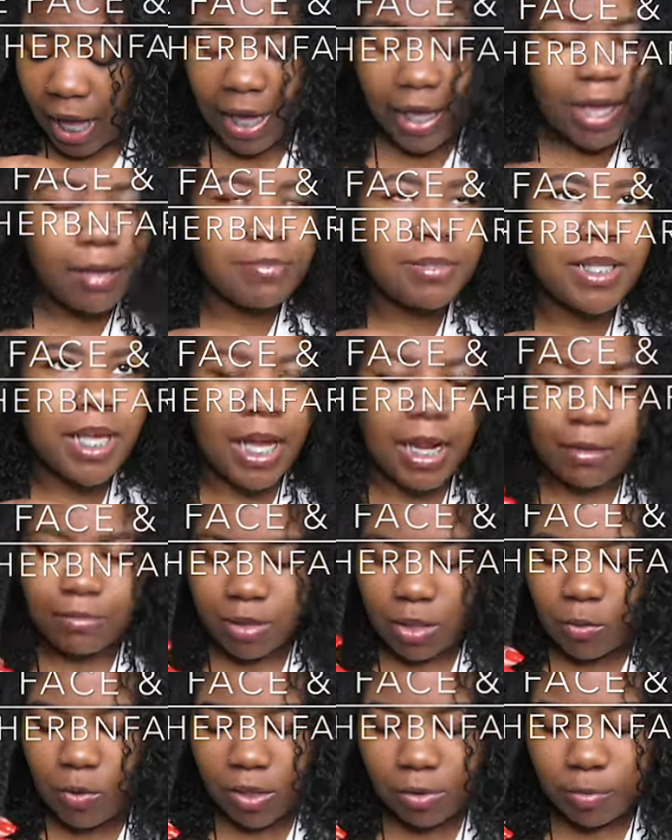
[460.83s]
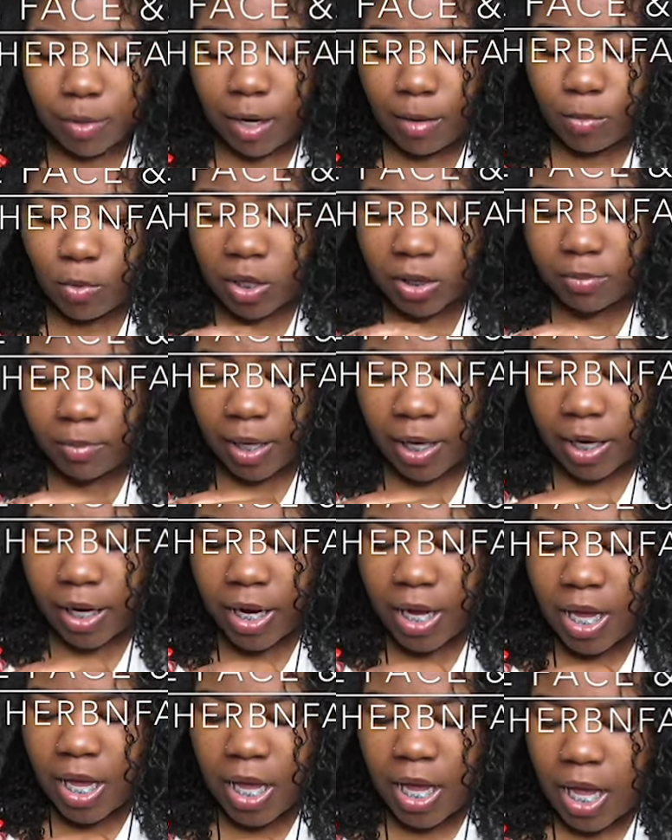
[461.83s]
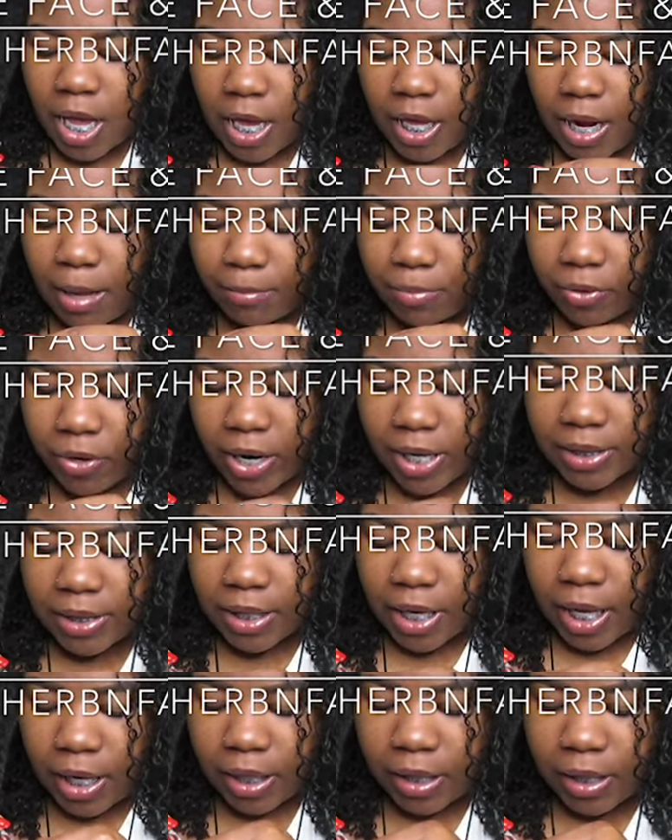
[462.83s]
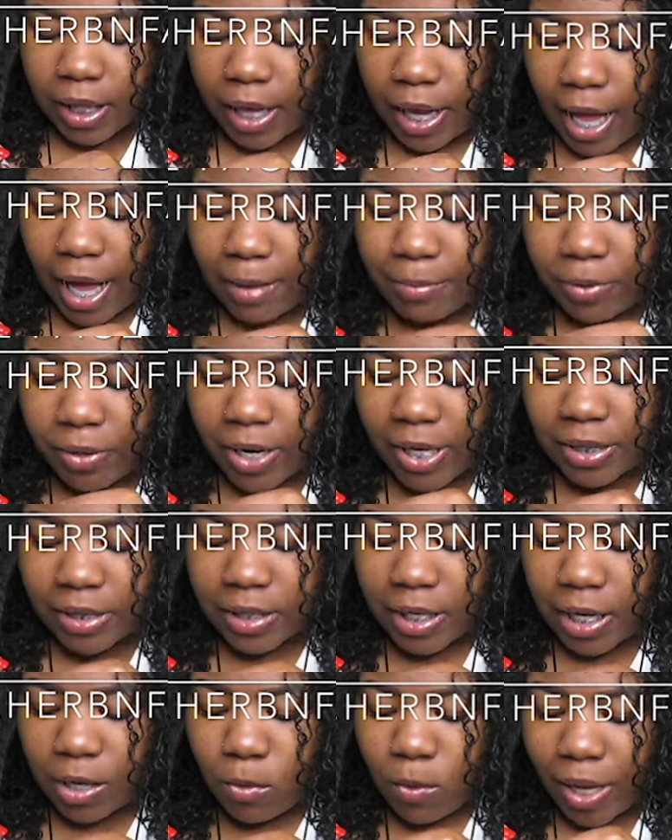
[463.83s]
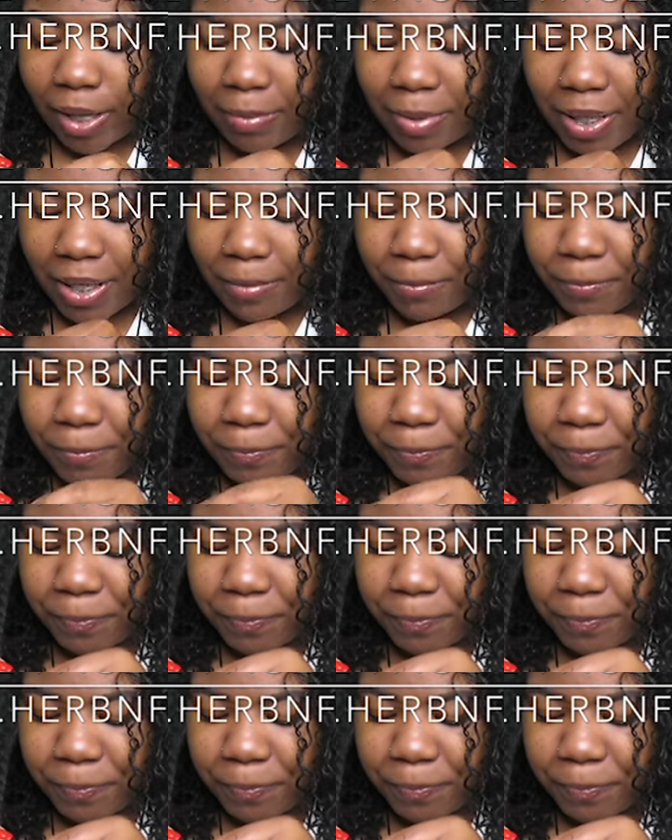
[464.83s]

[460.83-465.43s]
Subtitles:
I kept saying I'm gonna wash my hair, wash my hair, and I'm procrastinating. Like, I procrastinate quite a bit,